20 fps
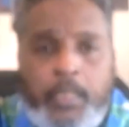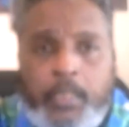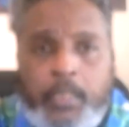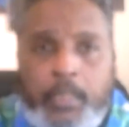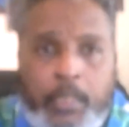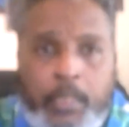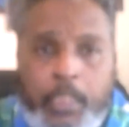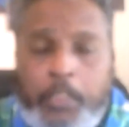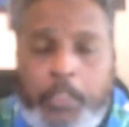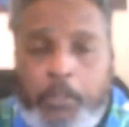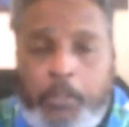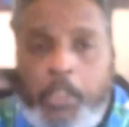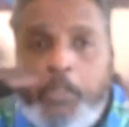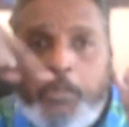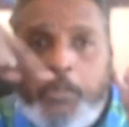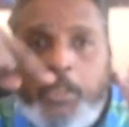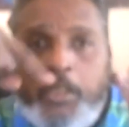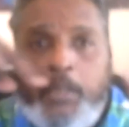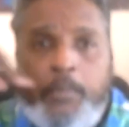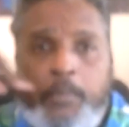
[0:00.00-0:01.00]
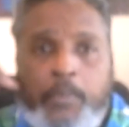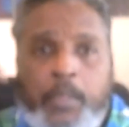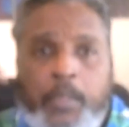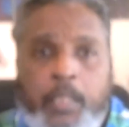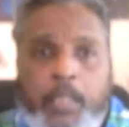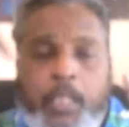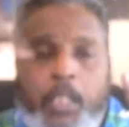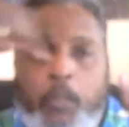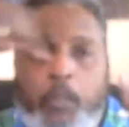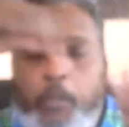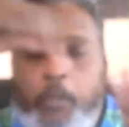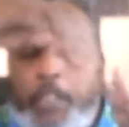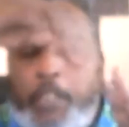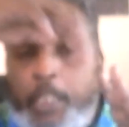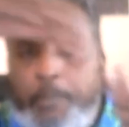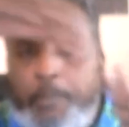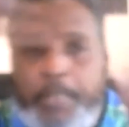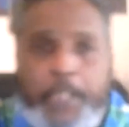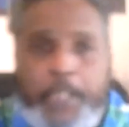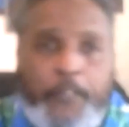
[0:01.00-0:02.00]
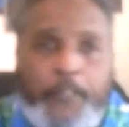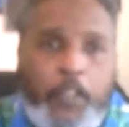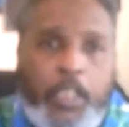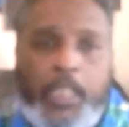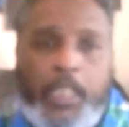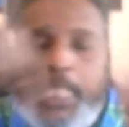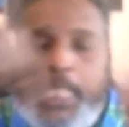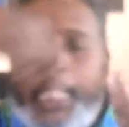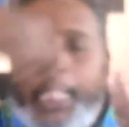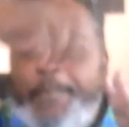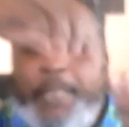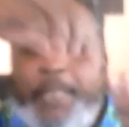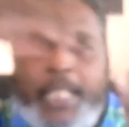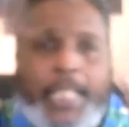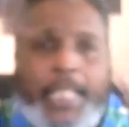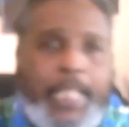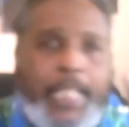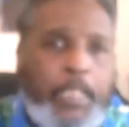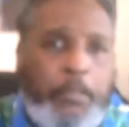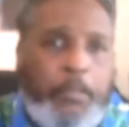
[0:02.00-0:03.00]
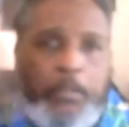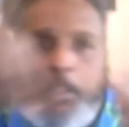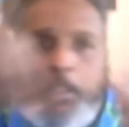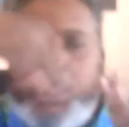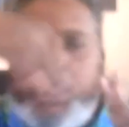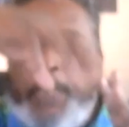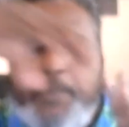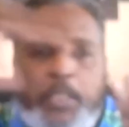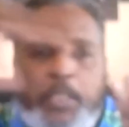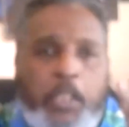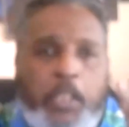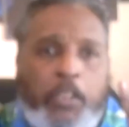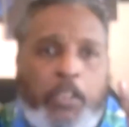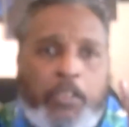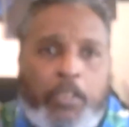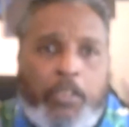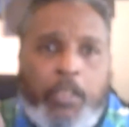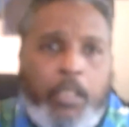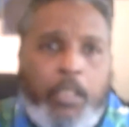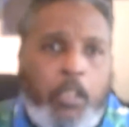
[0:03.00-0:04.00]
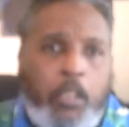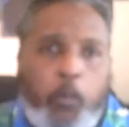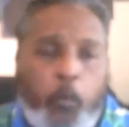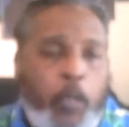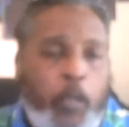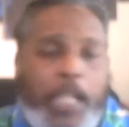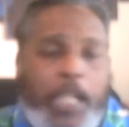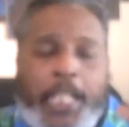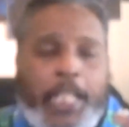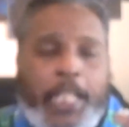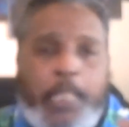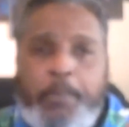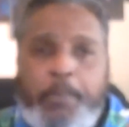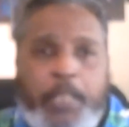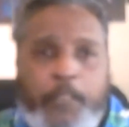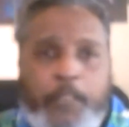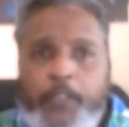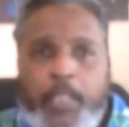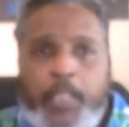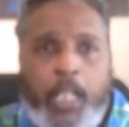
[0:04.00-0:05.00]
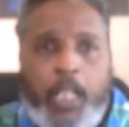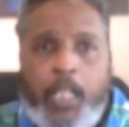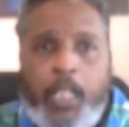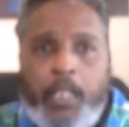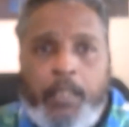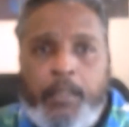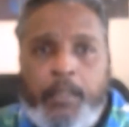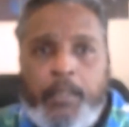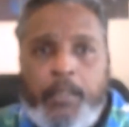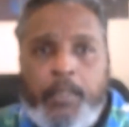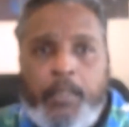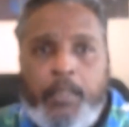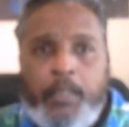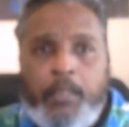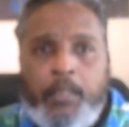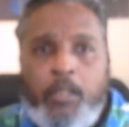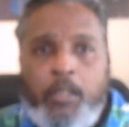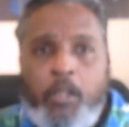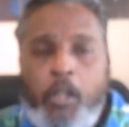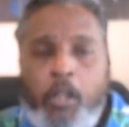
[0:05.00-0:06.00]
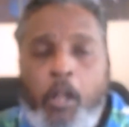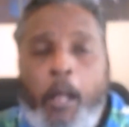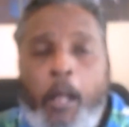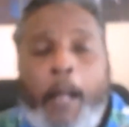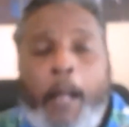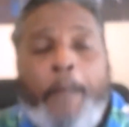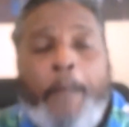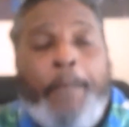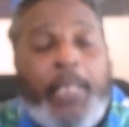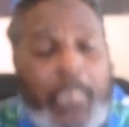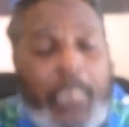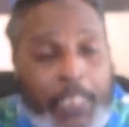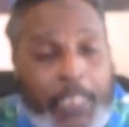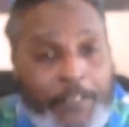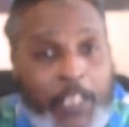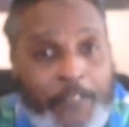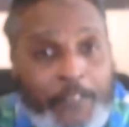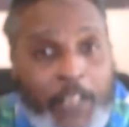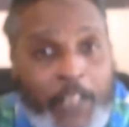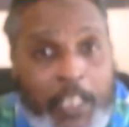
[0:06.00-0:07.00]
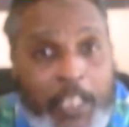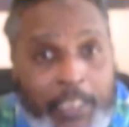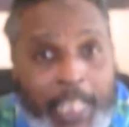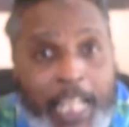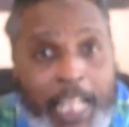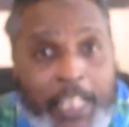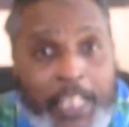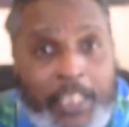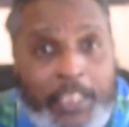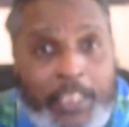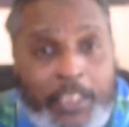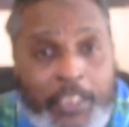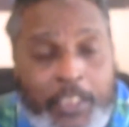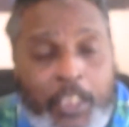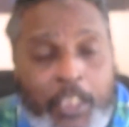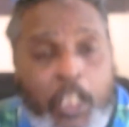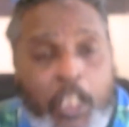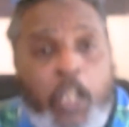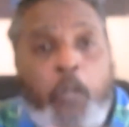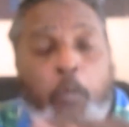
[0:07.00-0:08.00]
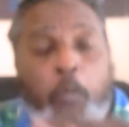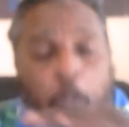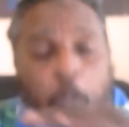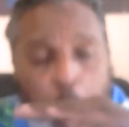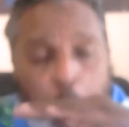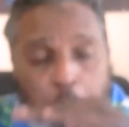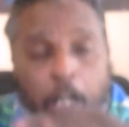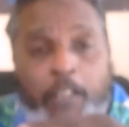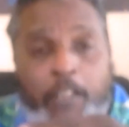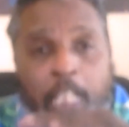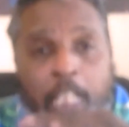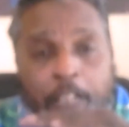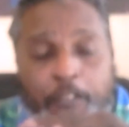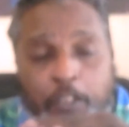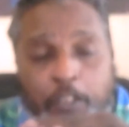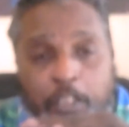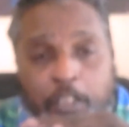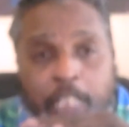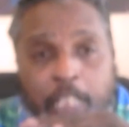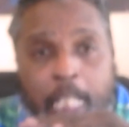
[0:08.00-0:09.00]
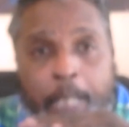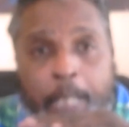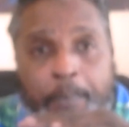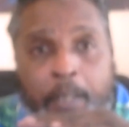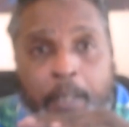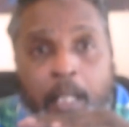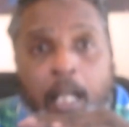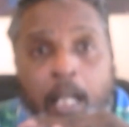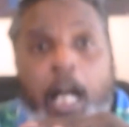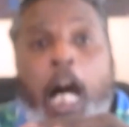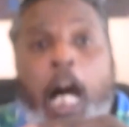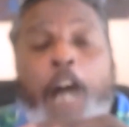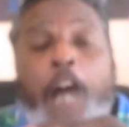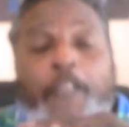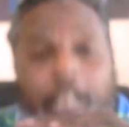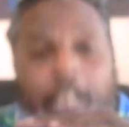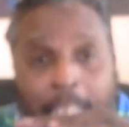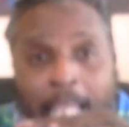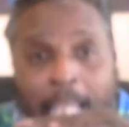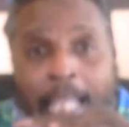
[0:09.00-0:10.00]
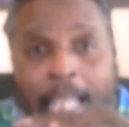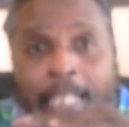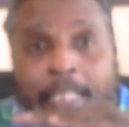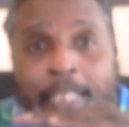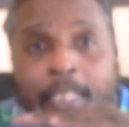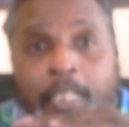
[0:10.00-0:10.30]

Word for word: the throne room was a beautiful emanating gemstones, radiating beautiful color. But even the foundations were 12 levers deep of again